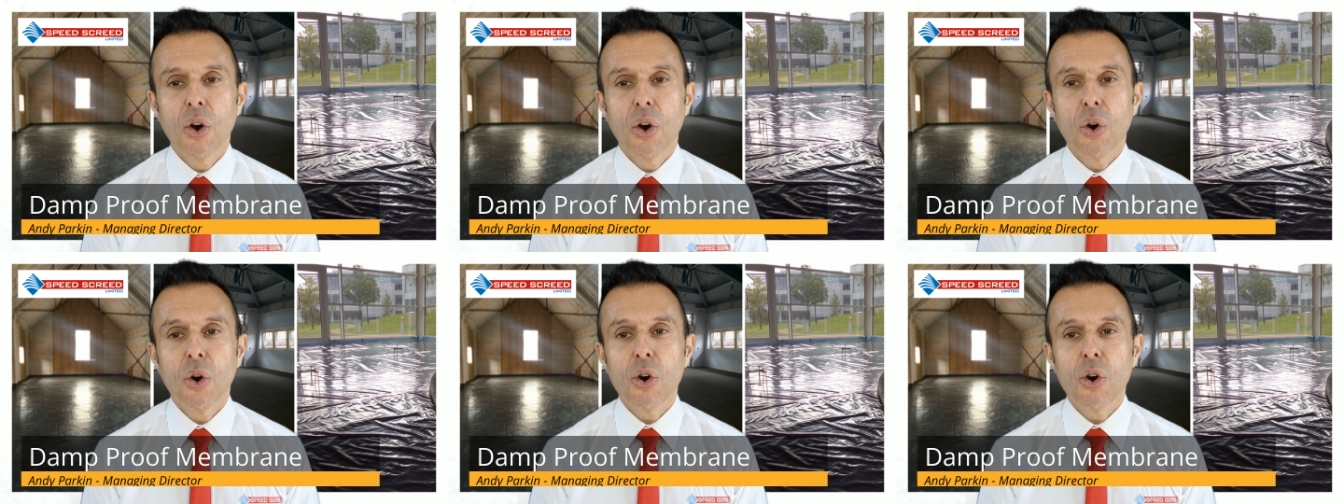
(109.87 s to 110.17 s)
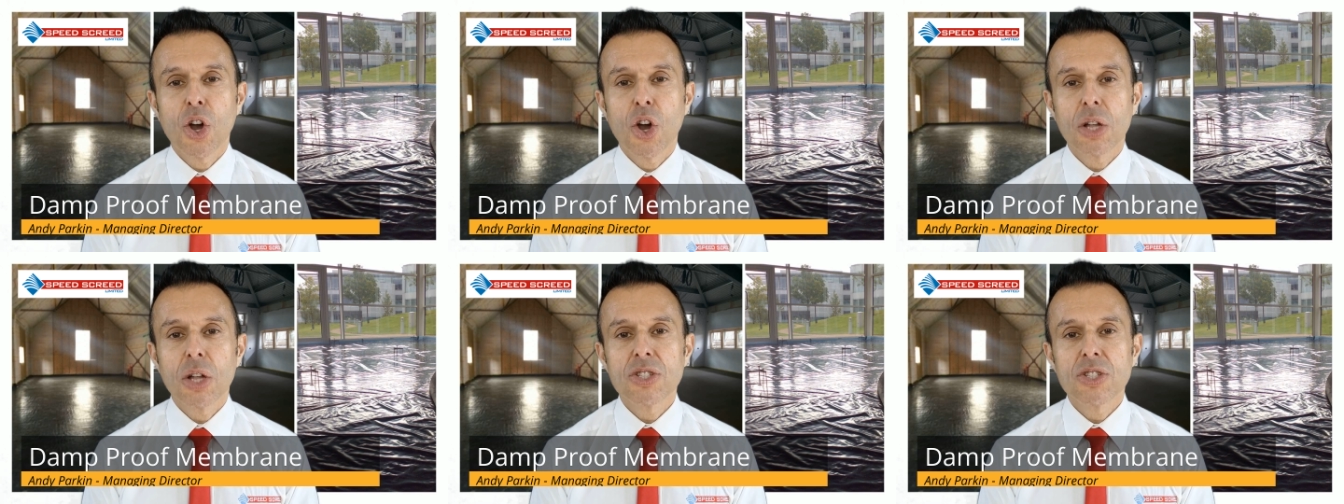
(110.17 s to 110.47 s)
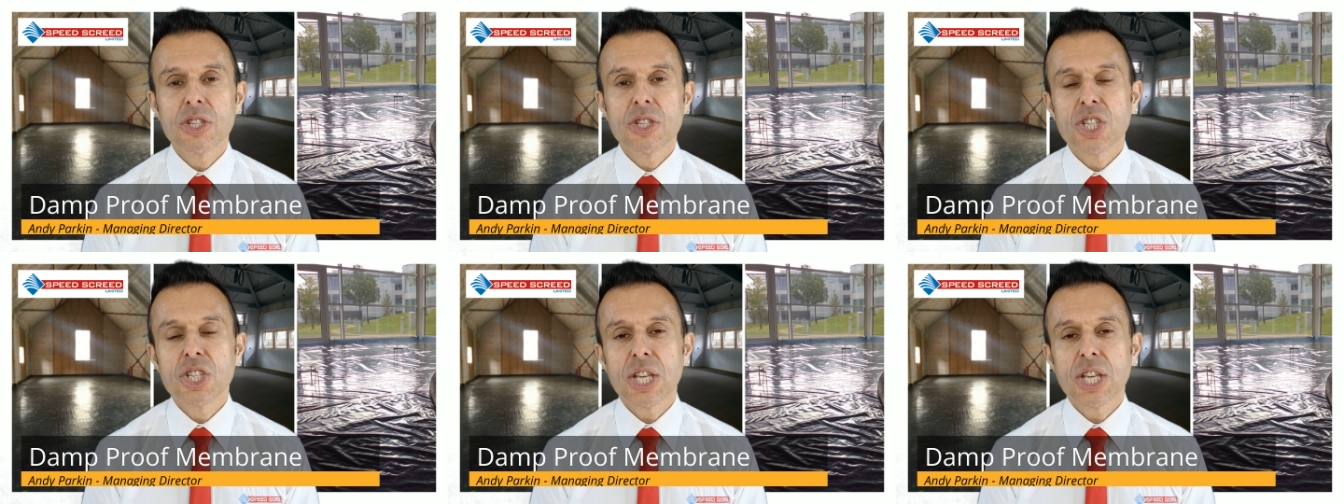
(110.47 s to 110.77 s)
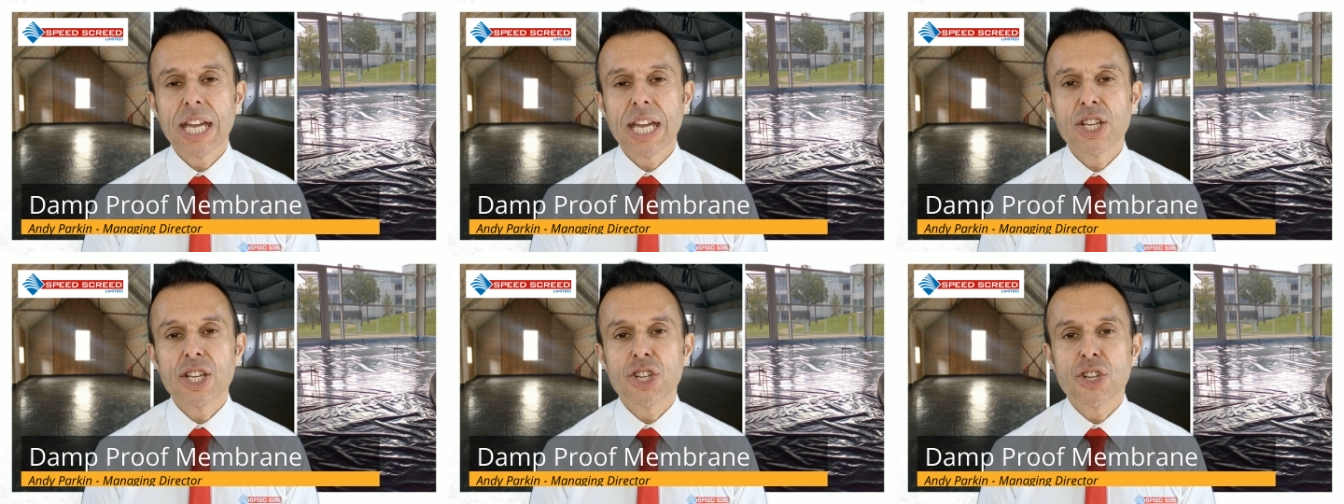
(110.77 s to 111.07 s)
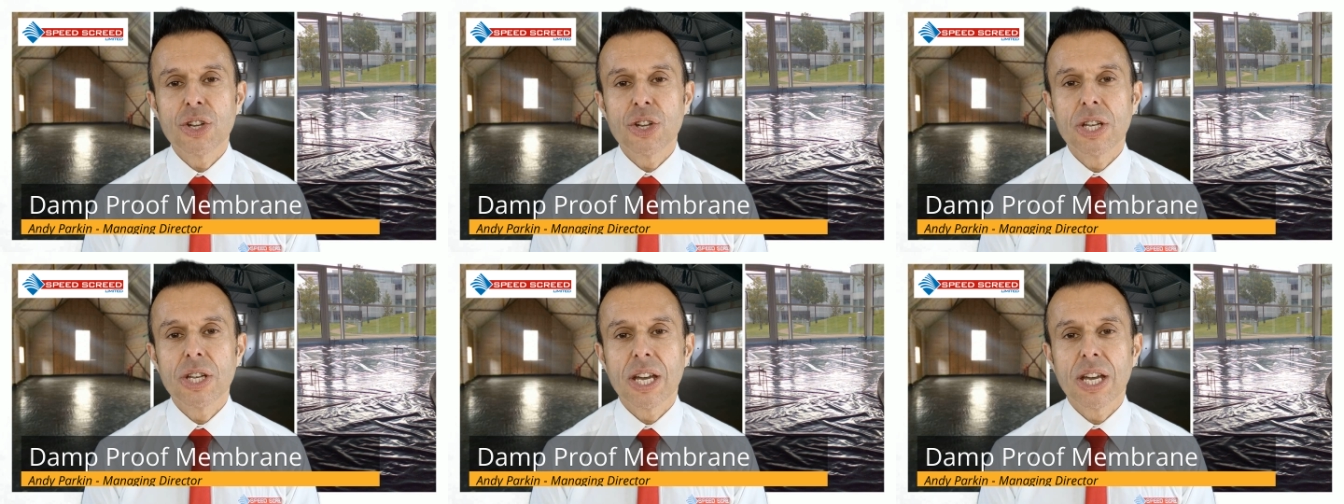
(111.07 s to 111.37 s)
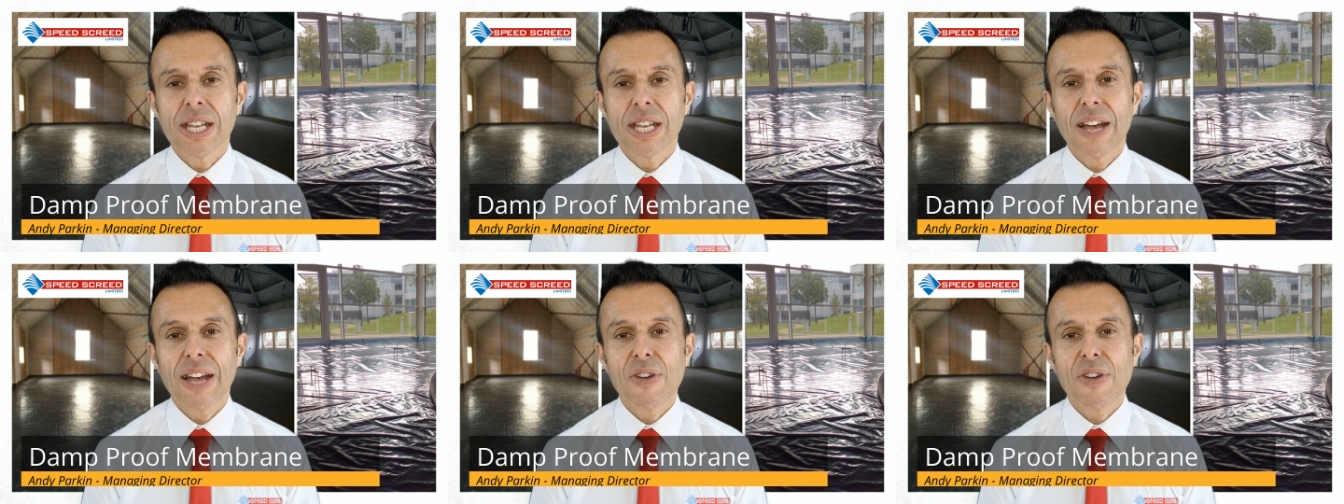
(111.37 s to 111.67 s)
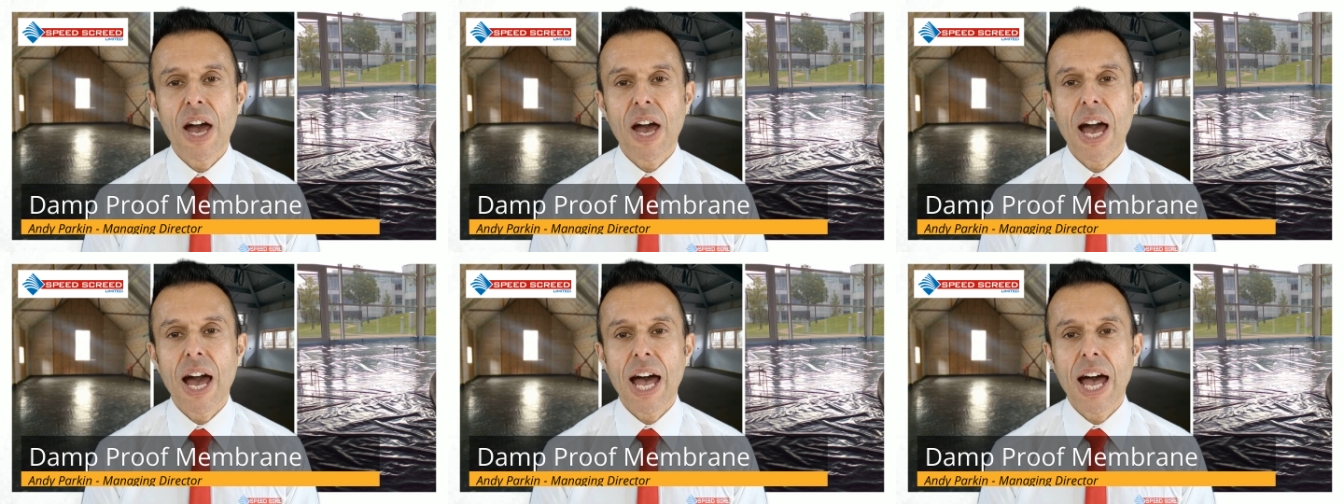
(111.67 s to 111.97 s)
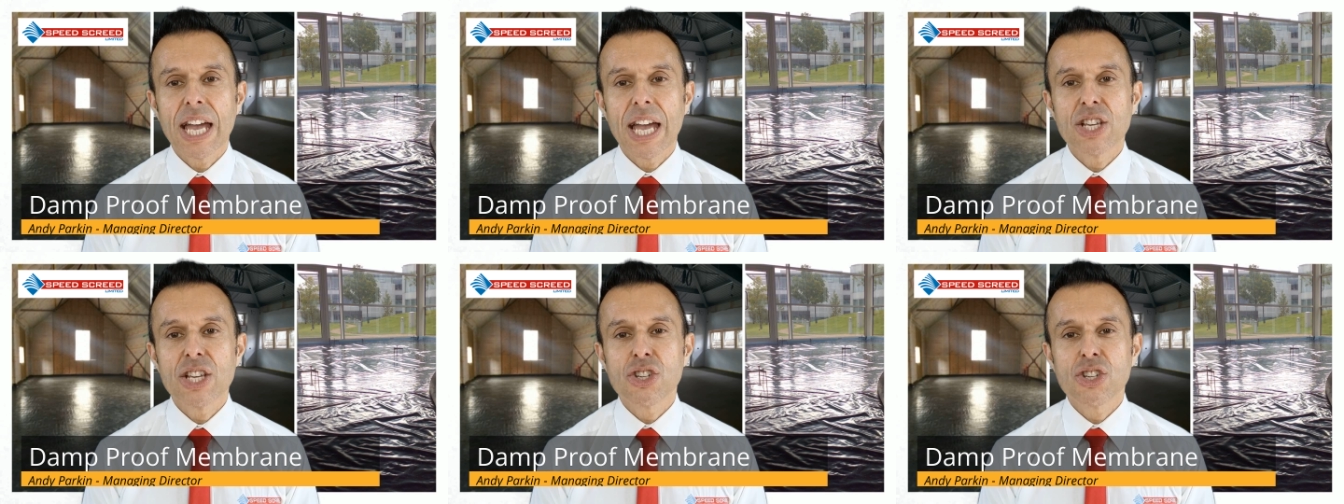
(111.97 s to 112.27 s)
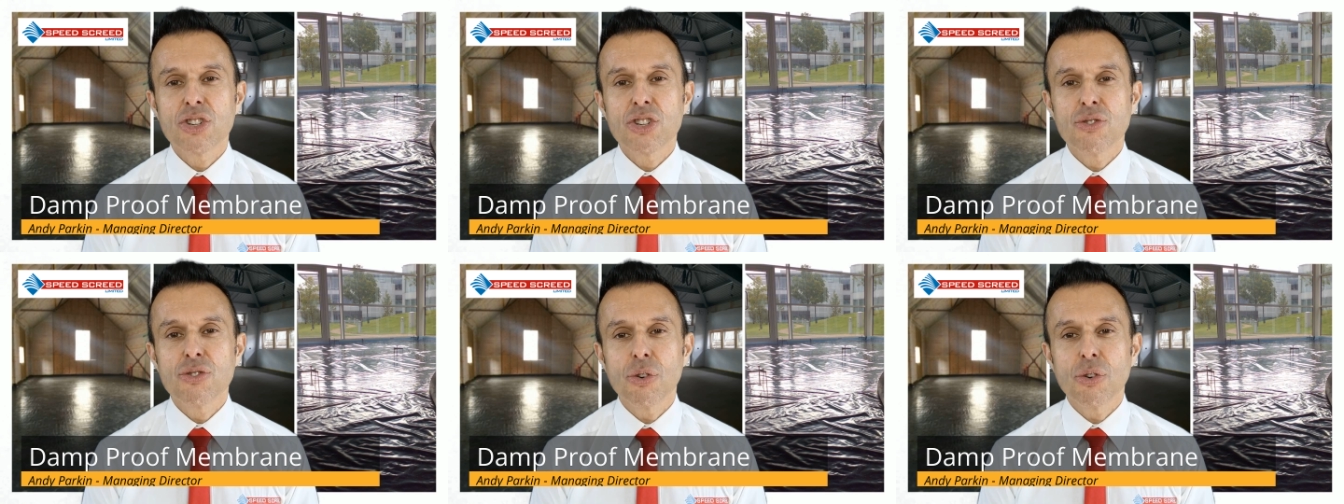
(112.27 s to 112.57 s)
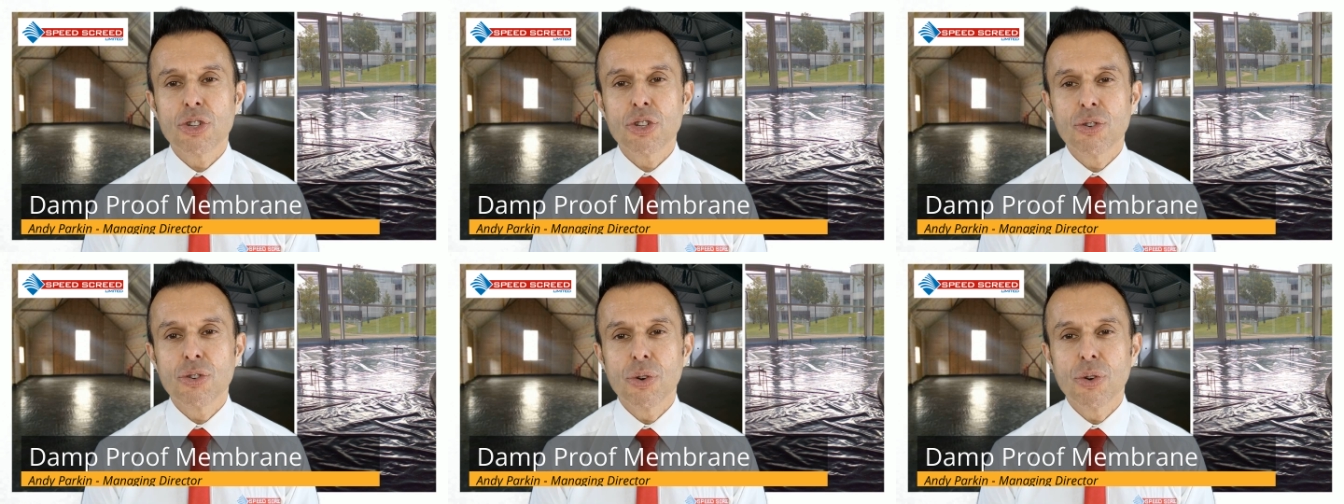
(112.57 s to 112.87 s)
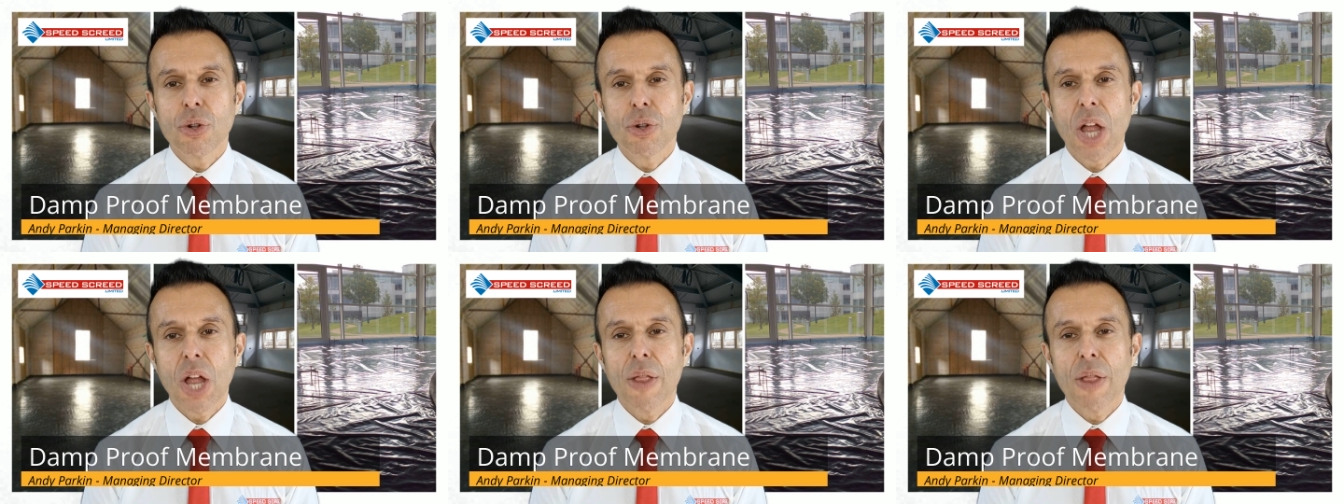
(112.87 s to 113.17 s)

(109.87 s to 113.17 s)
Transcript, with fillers: or condensation and have a high structural